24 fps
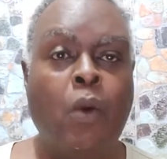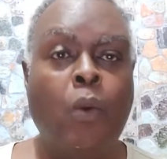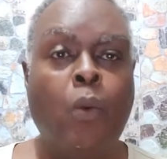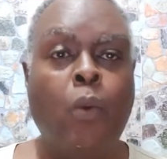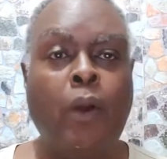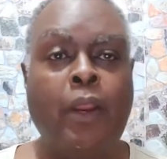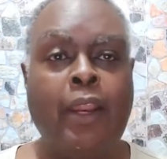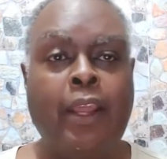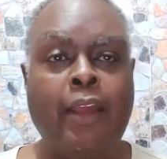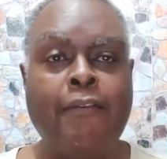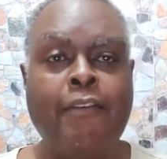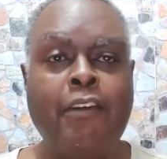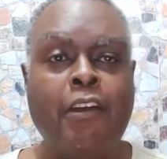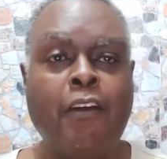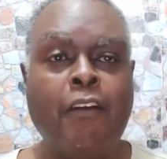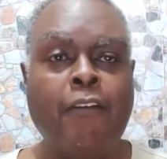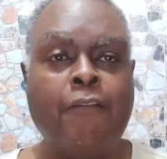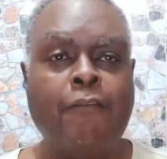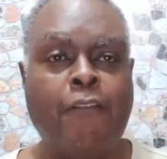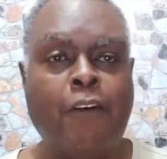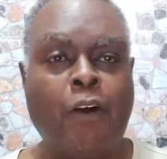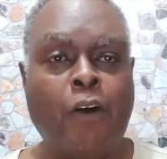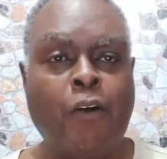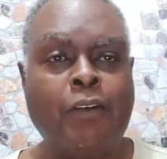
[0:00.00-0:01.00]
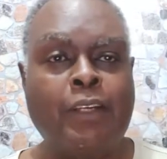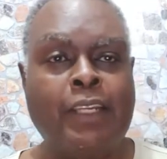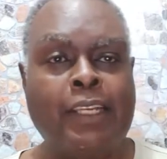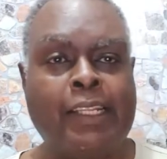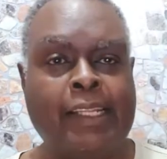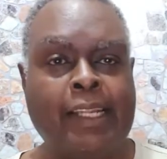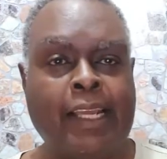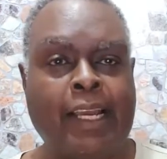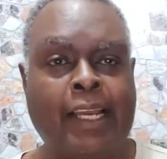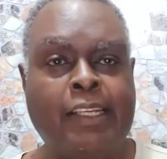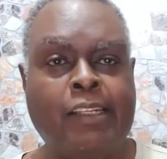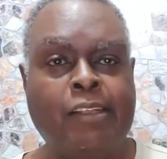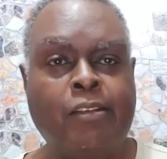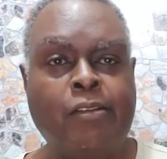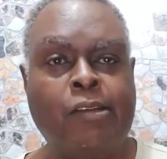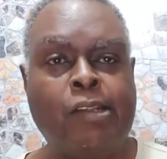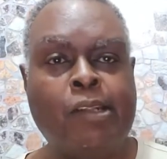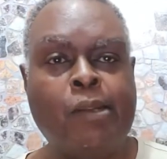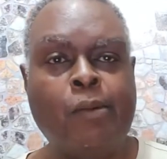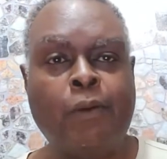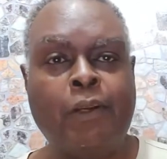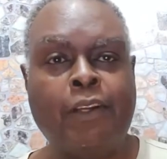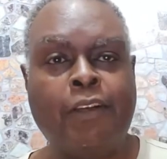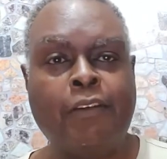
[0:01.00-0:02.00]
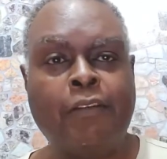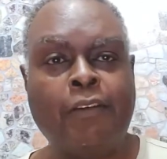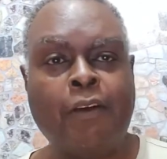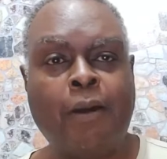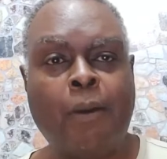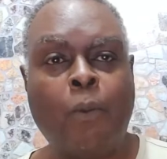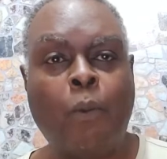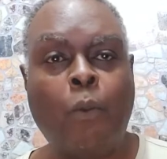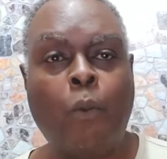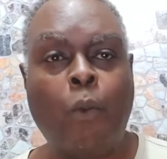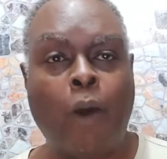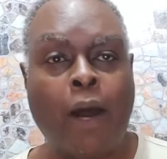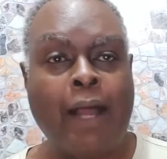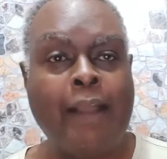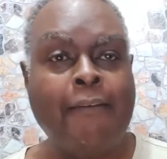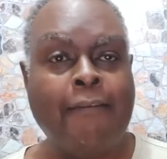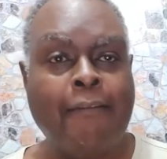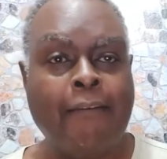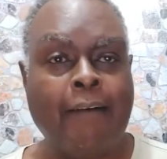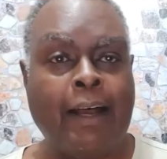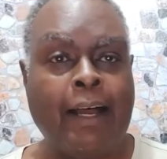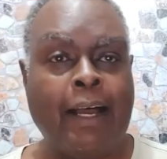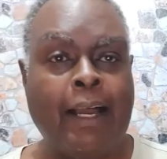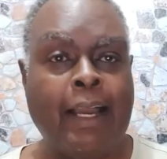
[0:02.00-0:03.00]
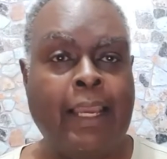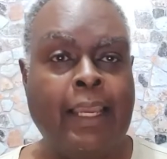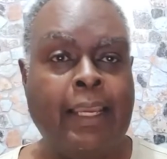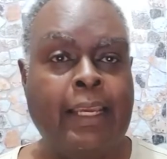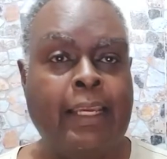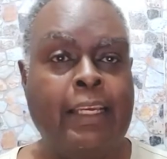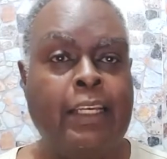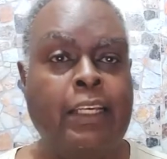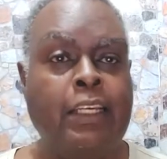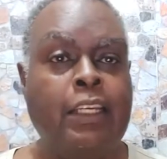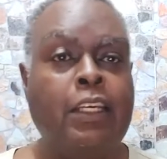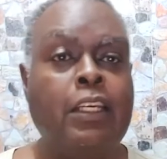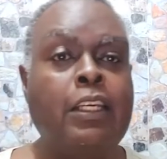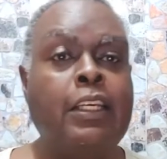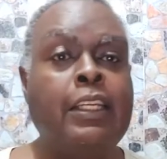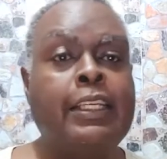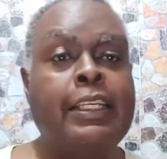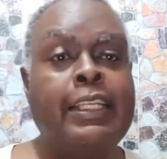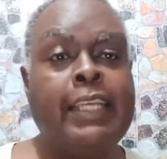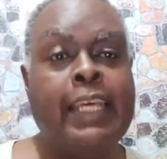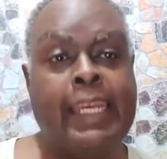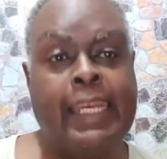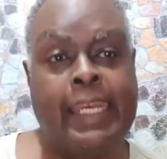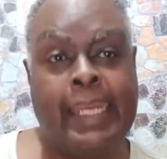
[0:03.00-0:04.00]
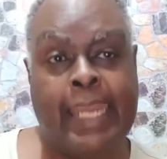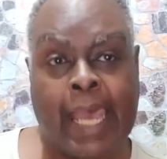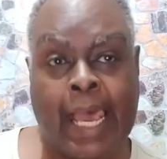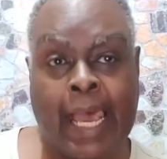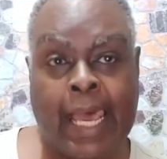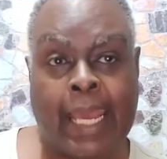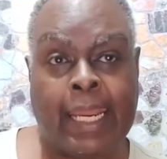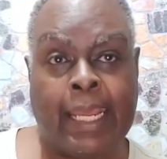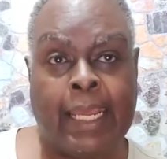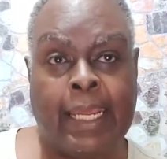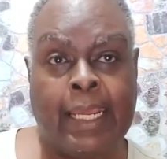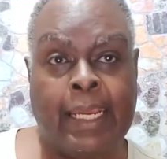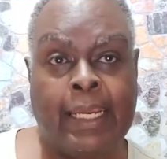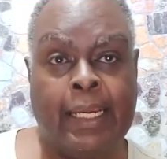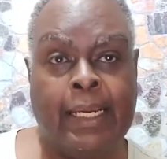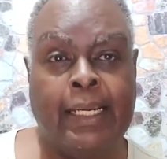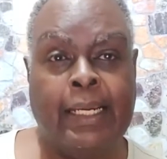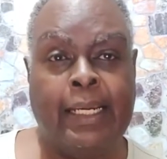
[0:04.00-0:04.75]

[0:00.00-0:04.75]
whenever your phone decides to switch from Wi-Fi to data,